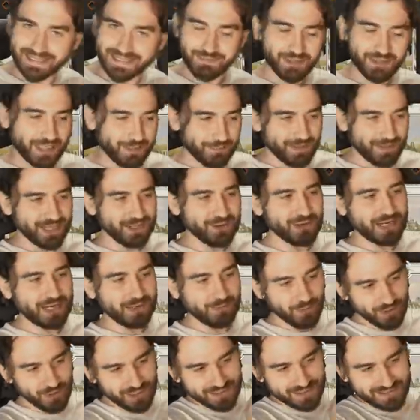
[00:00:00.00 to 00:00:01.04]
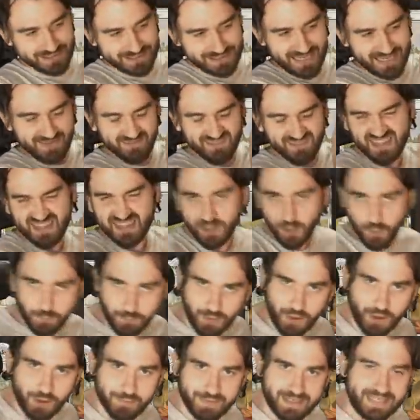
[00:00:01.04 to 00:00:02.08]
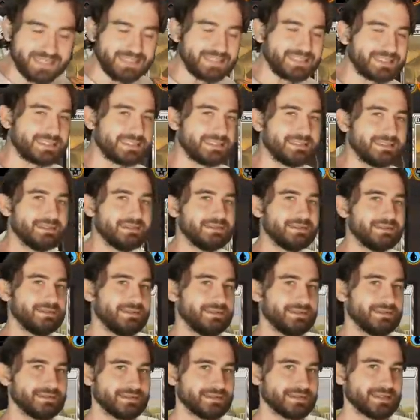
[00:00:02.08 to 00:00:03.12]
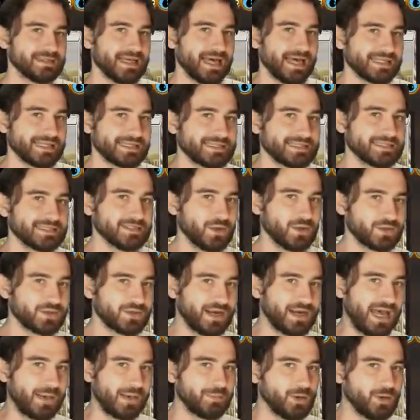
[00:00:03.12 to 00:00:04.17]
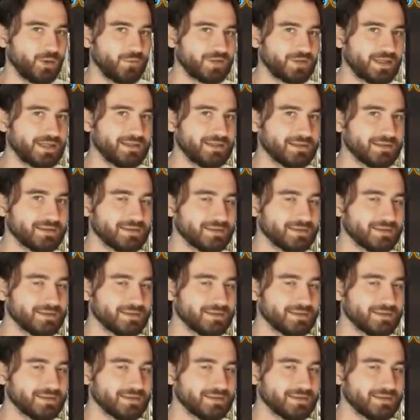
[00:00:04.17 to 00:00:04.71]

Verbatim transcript: that we can play with Ulamog until they have no permanence. That's not gonna happen often,